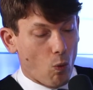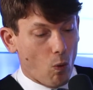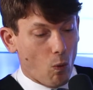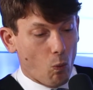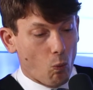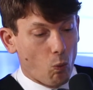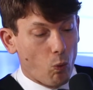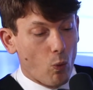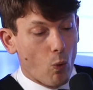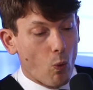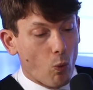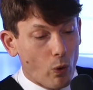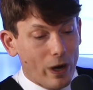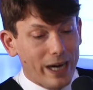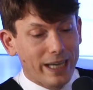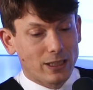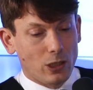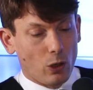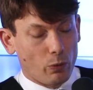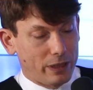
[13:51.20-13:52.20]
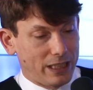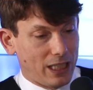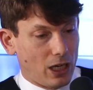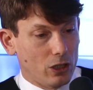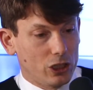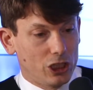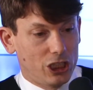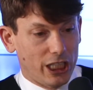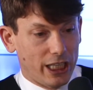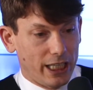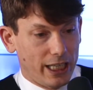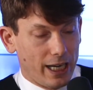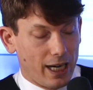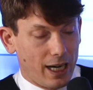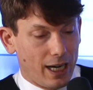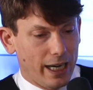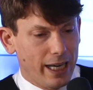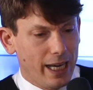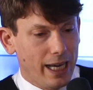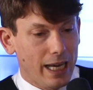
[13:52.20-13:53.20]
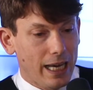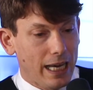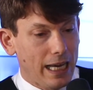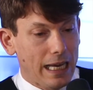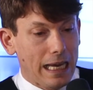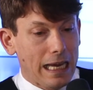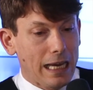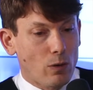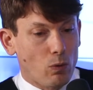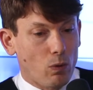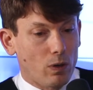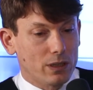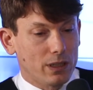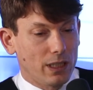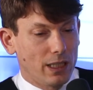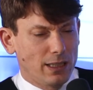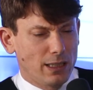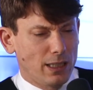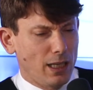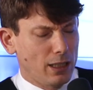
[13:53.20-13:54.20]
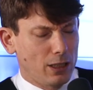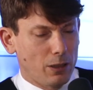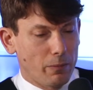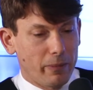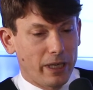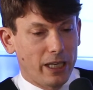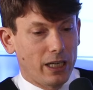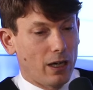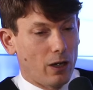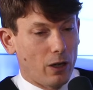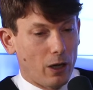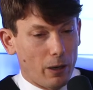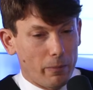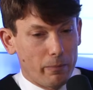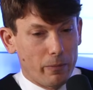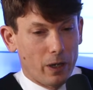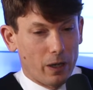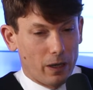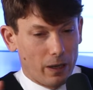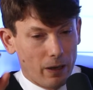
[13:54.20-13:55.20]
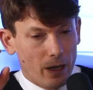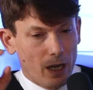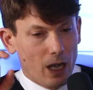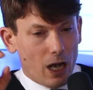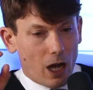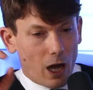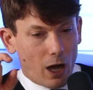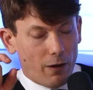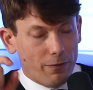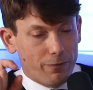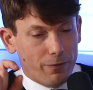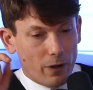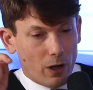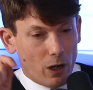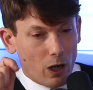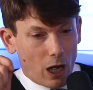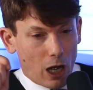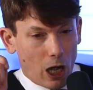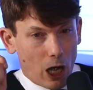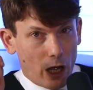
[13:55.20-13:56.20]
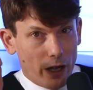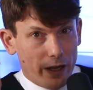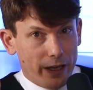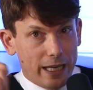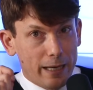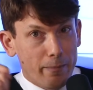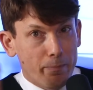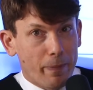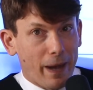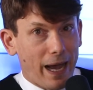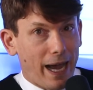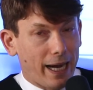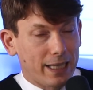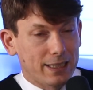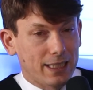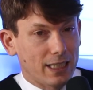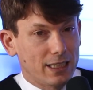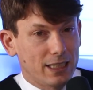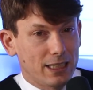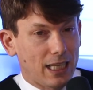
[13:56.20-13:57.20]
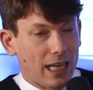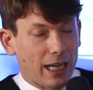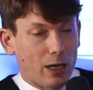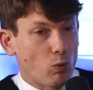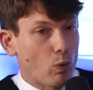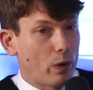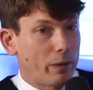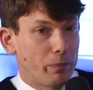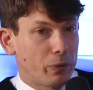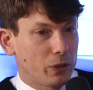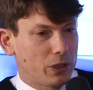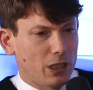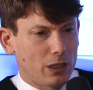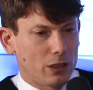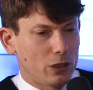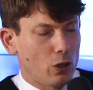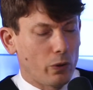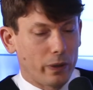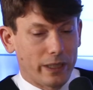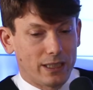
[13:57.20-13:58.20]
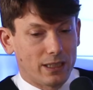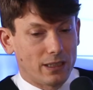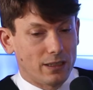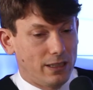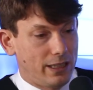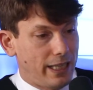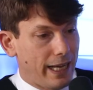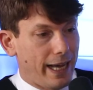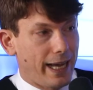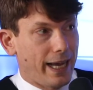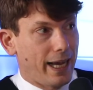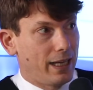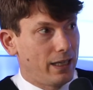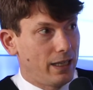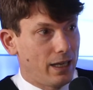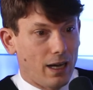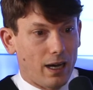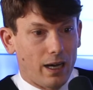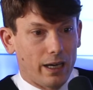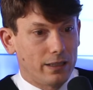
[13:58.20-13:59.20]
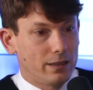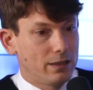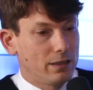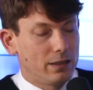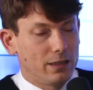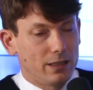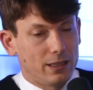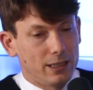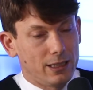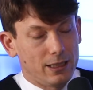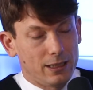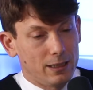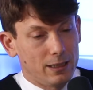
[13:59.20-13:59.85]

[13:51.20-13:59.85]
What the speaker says: with or without Gen AI, it's not of an impact that is like 1%. No, it's day and night. The